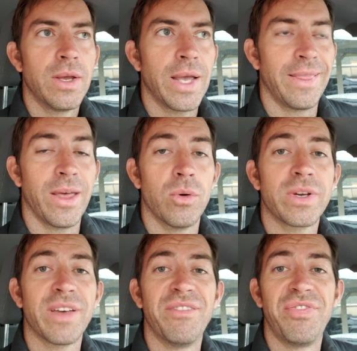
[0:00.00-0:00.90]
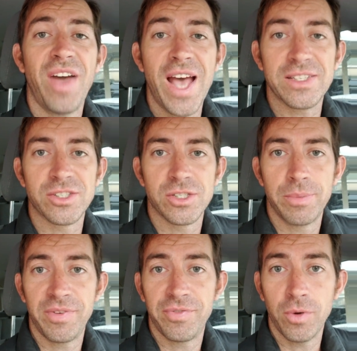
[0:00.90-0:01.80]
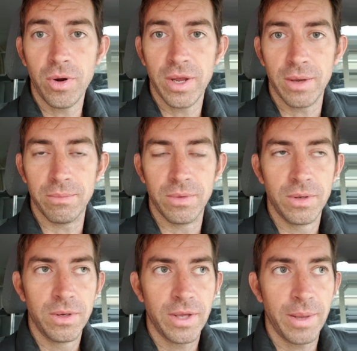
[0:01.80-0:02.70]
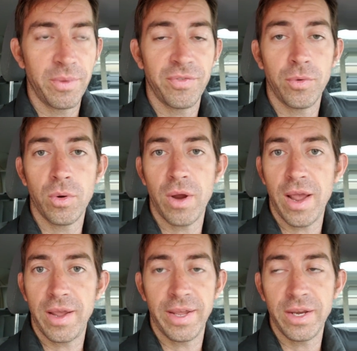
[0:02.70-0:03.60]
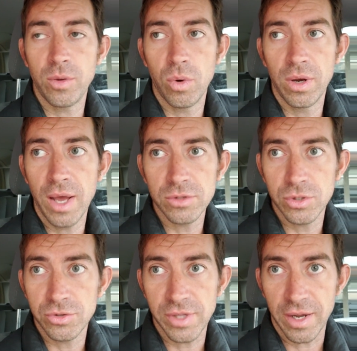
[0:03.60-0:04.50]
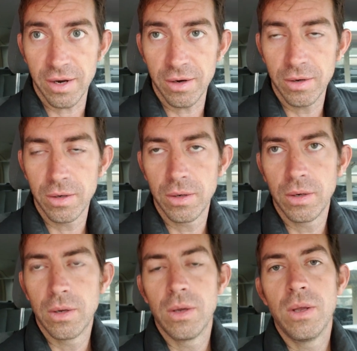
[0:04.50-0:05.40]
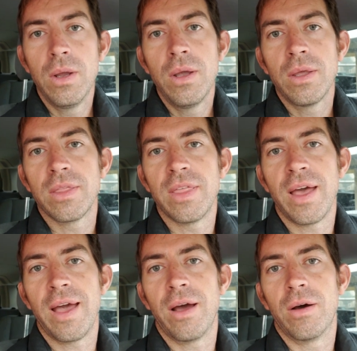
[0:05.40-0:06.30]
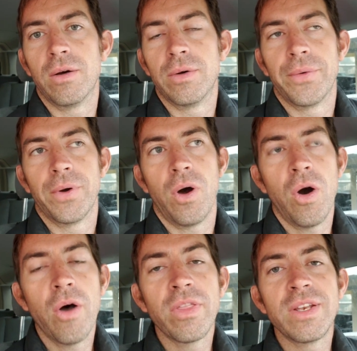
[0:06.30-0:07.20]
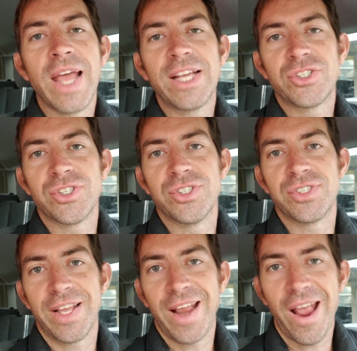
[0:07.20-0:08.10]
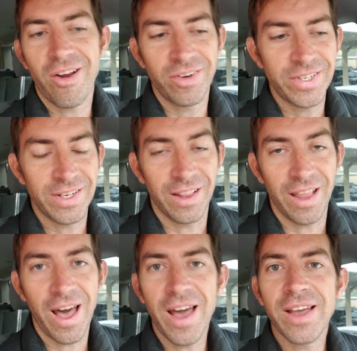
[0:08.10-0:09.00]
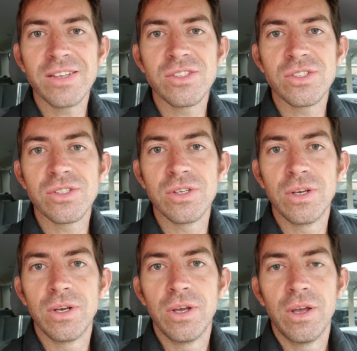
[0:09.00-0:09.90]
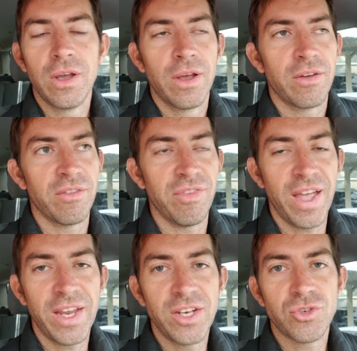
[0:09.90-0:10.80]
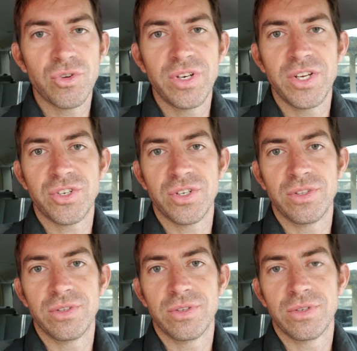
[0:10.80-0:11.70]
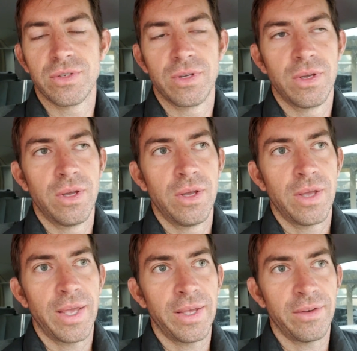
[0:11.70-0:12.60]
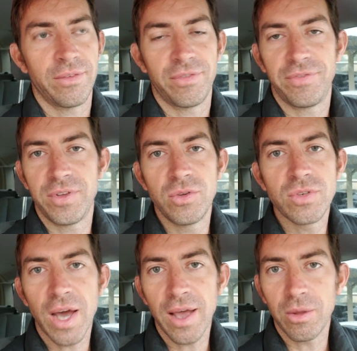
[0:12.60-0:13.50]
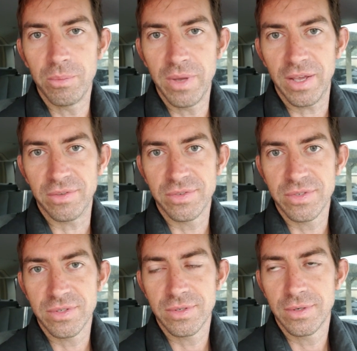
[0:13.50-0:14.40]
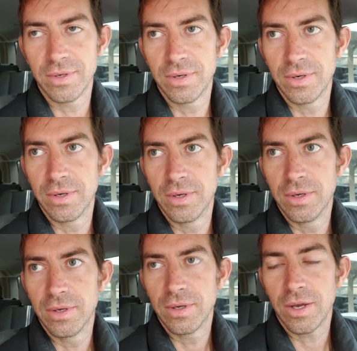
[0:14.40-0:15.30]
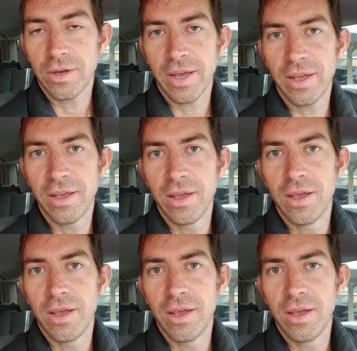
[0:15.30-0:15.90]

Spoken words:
And they will confess before him and before anyone else who's there that all the nations inherited lies, vain traditions, and futile myths. Okay?